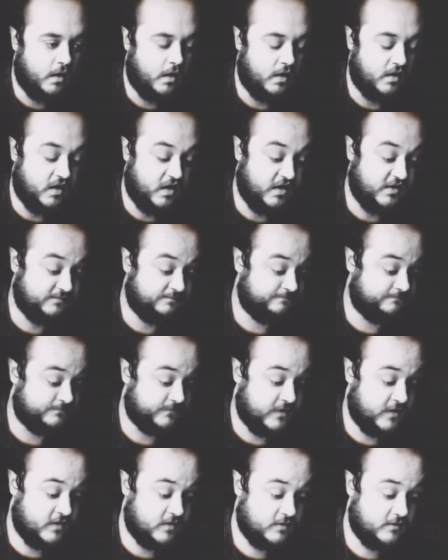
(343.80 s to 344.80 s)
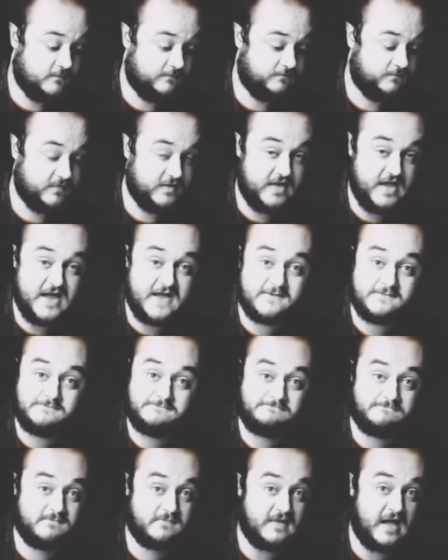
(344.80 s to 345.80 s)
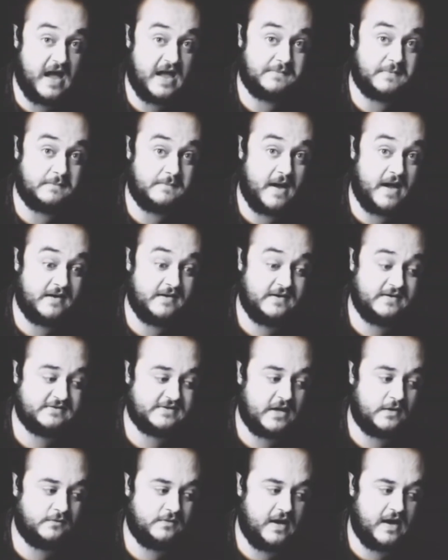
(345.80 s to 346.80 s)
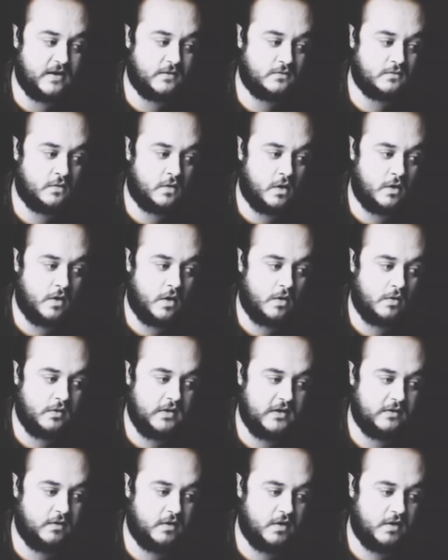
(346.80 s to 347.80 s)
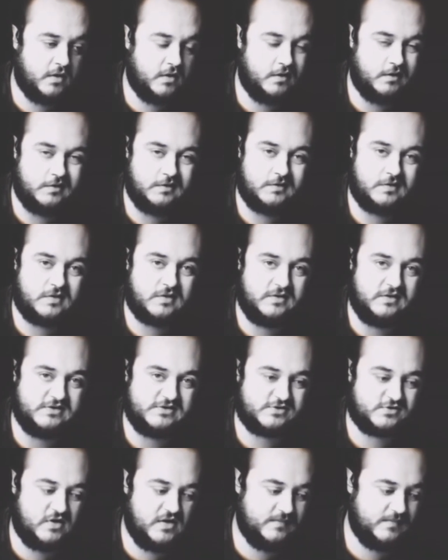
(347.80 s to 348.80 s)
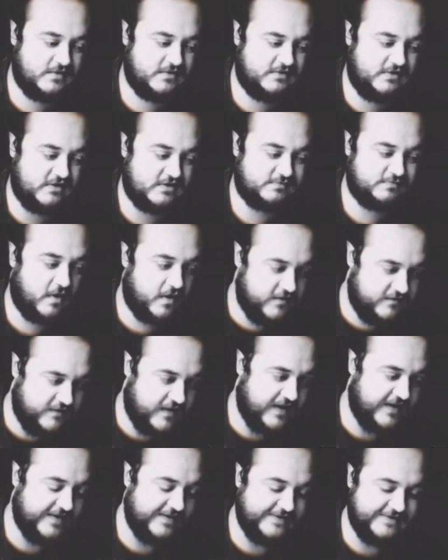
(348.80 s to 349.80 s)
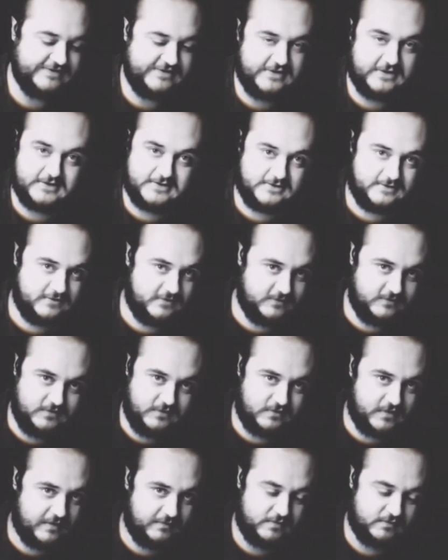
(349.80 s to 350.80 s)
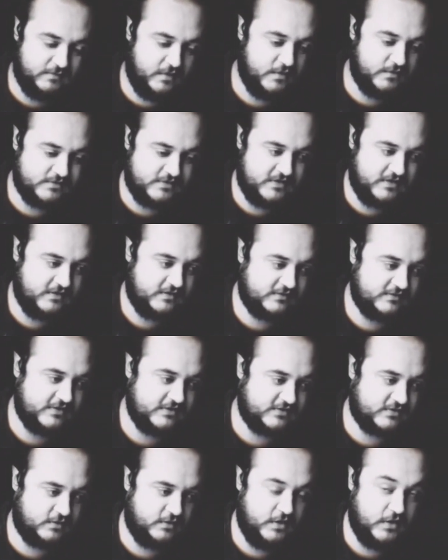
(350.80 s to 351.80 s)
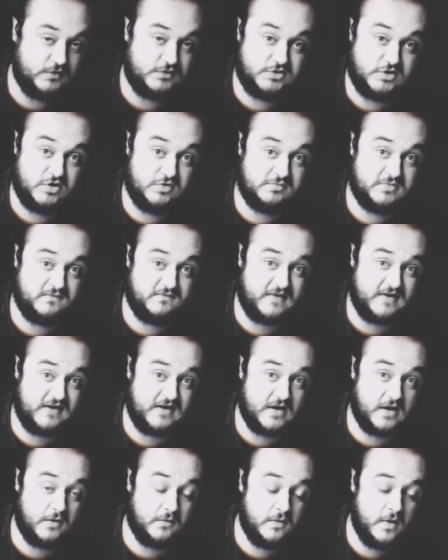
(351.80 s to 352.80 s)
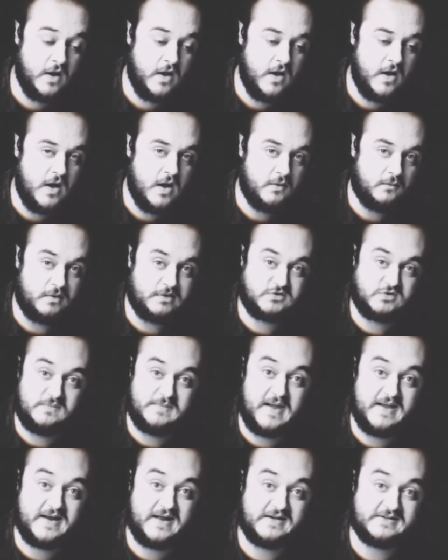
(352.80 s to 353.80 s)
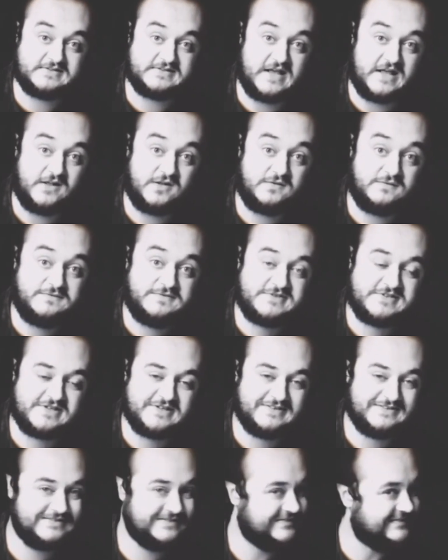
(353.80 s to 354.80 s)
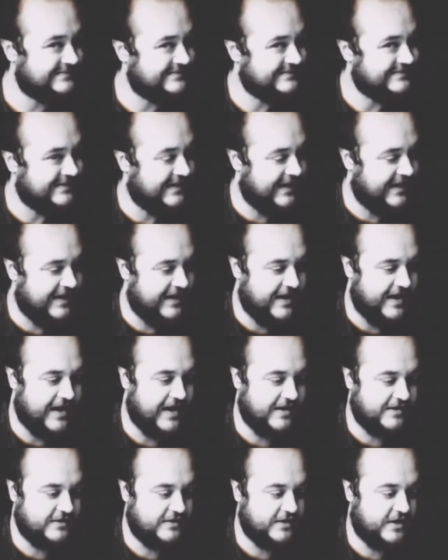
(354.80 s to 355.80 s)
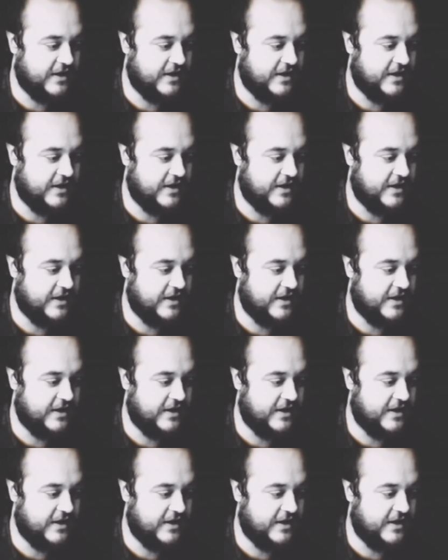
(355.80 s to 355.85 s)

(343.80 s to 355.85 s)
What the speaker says: I'm a Man is out now on all your streamers, your Spotify's, your Apple Music. It's on YouTube, the video, which we made ourselves. And